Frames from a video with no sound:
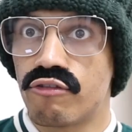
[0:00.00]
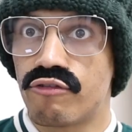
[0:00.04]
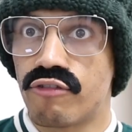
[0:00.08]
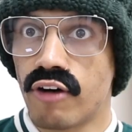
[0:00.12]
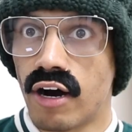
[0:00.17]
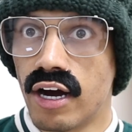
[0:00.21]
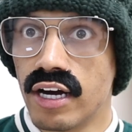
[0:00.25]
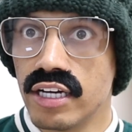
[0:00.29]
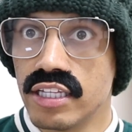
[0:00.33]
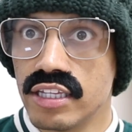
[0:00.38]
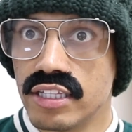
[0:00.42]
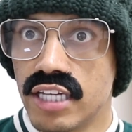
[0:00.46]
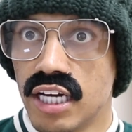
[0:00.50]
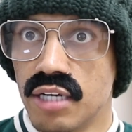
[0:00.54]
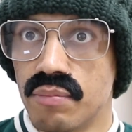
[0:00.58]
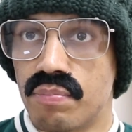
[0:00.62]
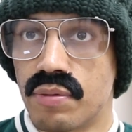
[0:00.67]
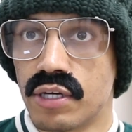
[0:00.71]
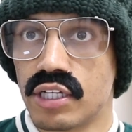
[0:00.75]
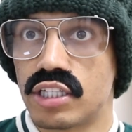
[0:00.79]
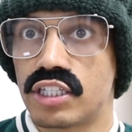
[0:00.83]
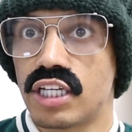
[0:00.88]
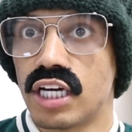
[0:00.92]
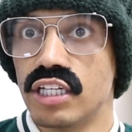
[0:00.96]
Fine, then
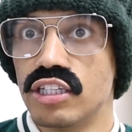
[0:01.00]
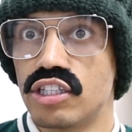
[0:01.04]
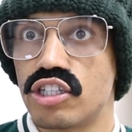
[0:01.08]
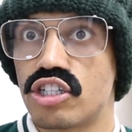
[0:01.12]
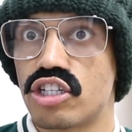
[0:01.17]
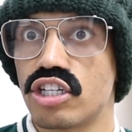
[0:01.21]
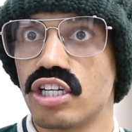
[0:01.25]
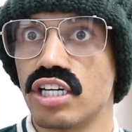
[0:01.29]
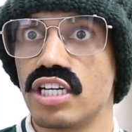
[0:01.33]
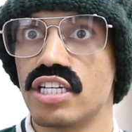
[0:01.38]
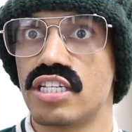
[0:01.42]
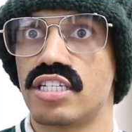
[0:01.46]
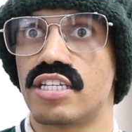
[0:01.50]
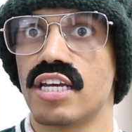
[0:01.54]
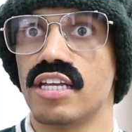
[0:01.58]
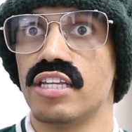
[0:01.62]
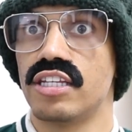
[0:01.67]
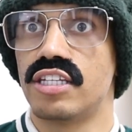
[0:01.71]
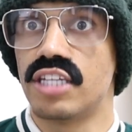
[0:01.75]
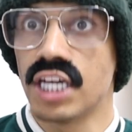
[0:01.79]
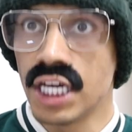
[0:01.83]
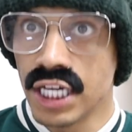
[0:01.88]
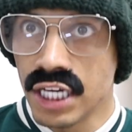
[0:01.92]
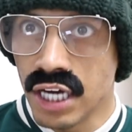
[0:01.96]
pretend she is
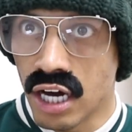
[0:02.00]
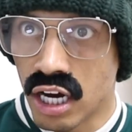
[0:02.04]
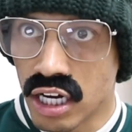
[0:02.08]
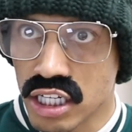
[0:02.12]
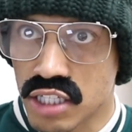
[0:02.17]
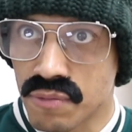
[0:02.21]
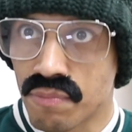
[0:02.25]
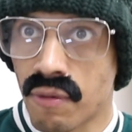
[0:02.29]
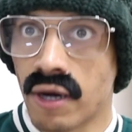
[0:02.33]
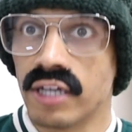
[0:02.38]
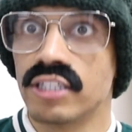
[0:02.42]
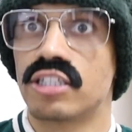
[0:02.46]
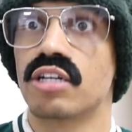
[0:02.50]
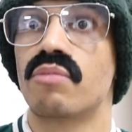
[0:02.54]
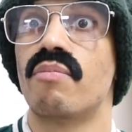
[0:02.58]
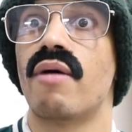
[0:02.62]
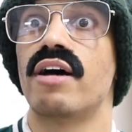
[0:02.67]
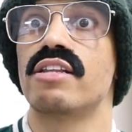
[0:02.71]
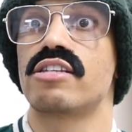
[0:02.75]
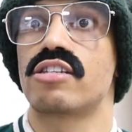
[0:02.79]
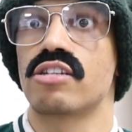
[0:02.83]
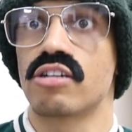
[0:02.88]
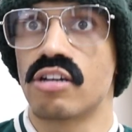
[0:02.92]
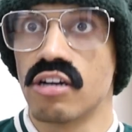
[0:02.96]
Zendaya,
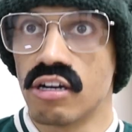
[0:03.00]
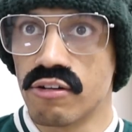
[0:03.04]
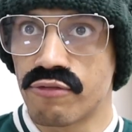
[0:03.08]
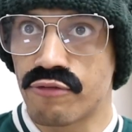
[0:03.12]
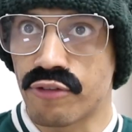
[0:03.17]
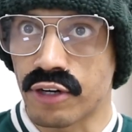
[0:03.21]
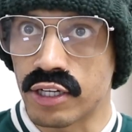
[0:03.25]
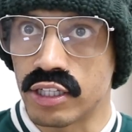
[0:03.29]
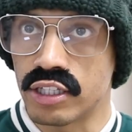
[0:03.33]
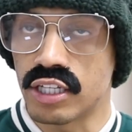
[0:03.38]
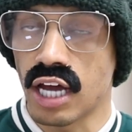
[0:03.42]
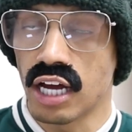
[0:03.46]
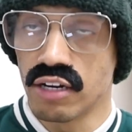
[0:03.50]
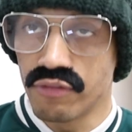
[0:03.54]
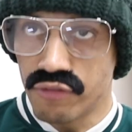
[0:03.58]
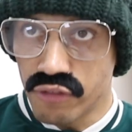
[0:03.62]
Spider-Man's girlfriend, and